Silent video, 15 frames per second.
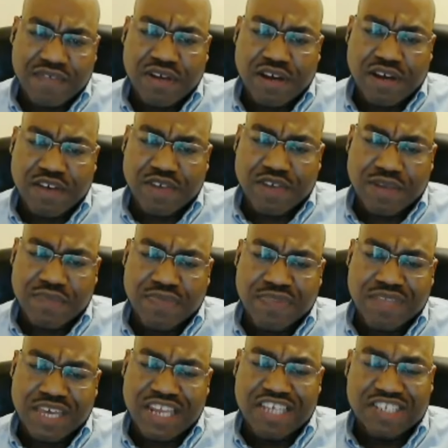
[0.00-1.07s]
of it.
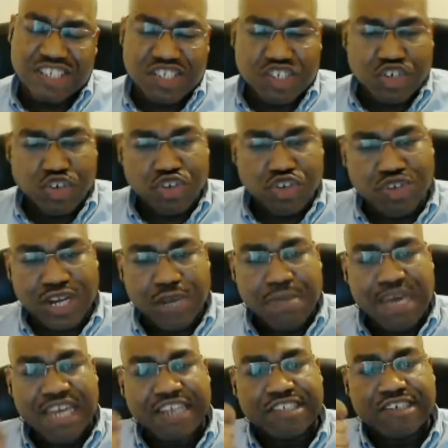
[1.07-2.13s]
It isn't until you try to
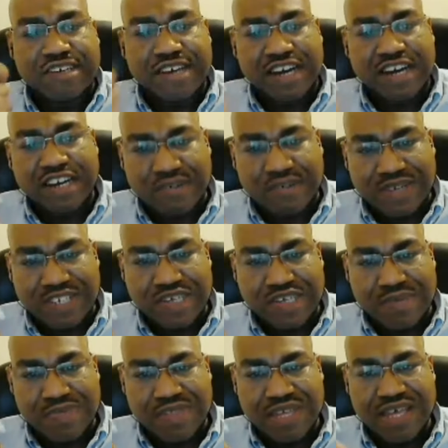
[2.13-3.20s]
make it into concrete
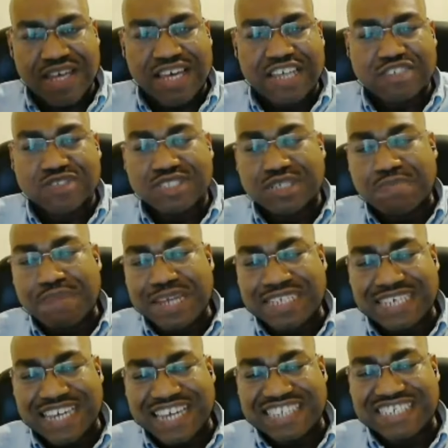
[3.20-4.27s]
something, into a
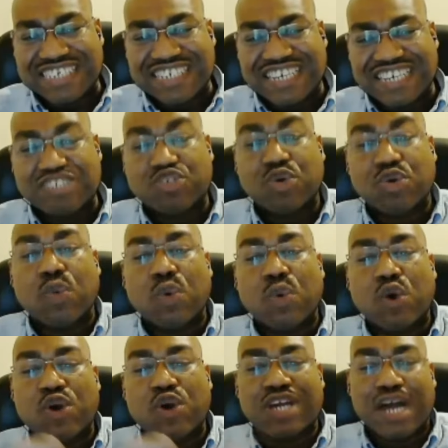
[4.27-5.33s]
semantic entity, into a
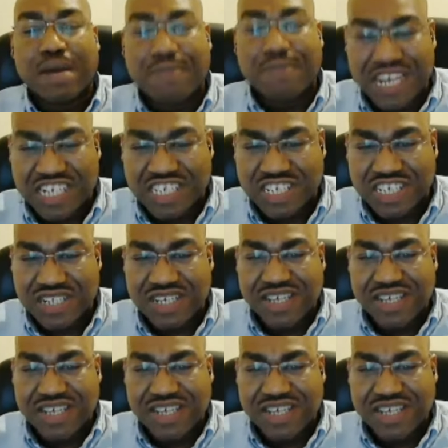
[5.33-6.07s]
word combination,